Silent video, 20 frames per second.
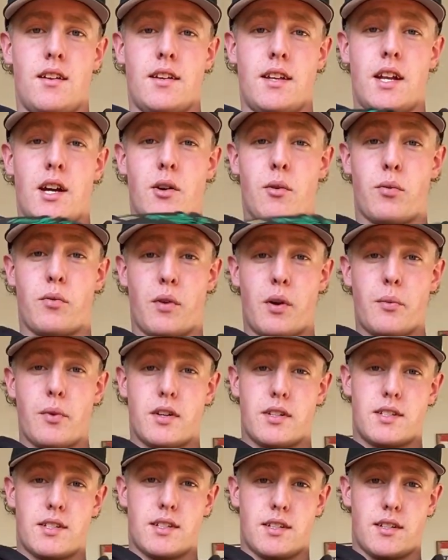Now, if we were
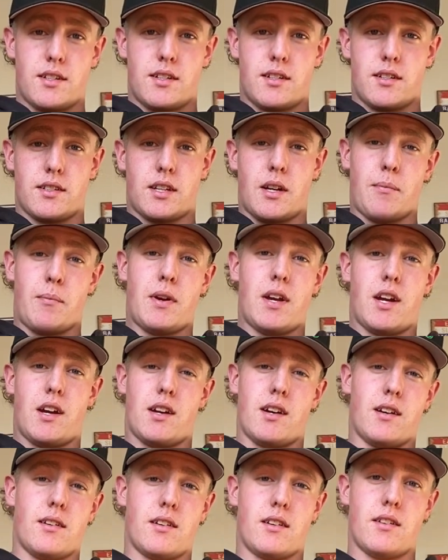to compare
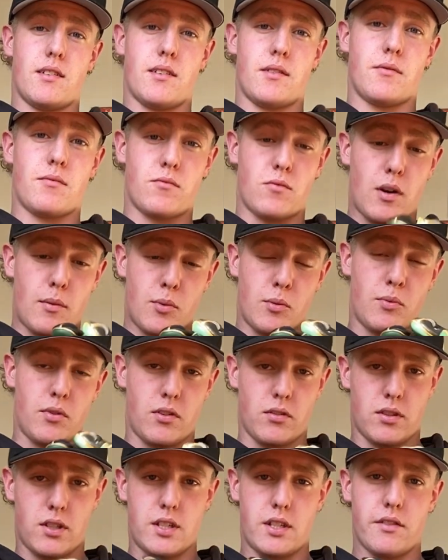a rubber ball
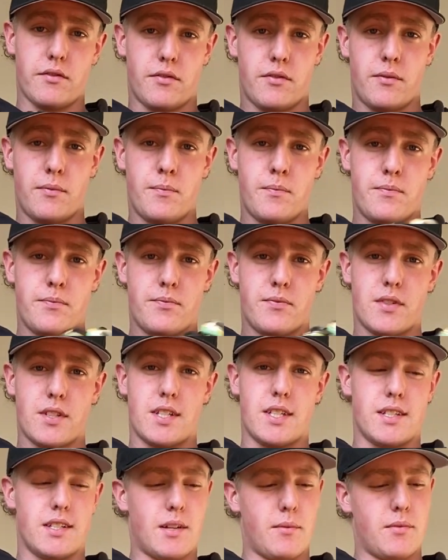glove
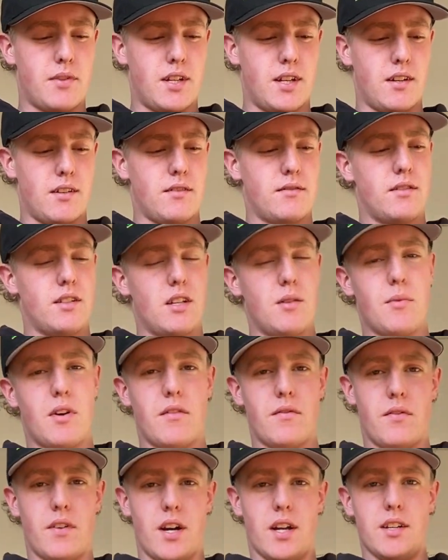to something that you might
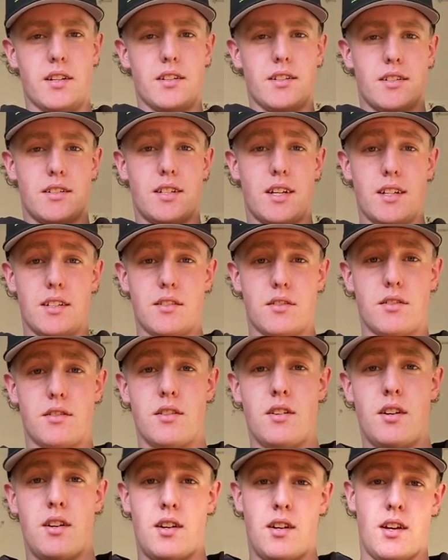find in the States
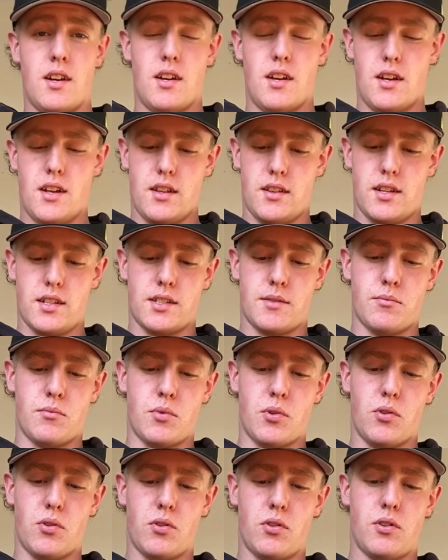that's
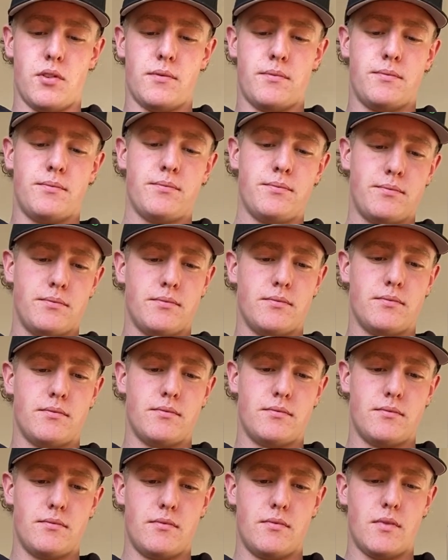more
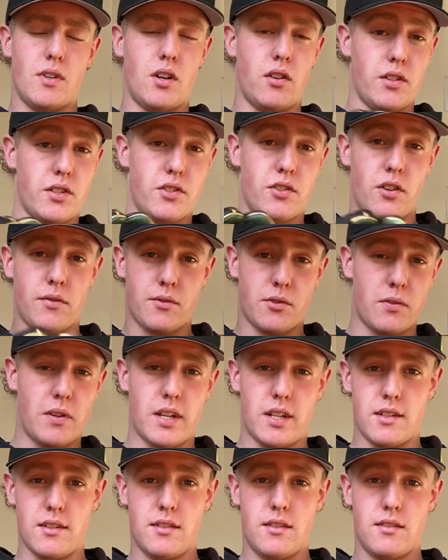on the softer
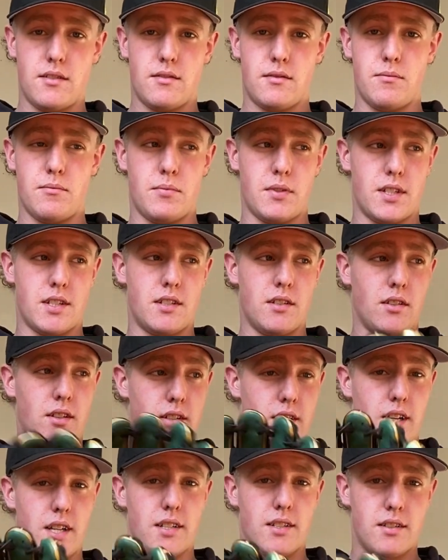end, but still a
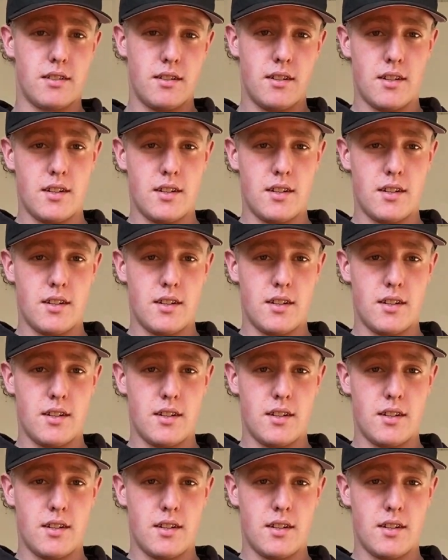nice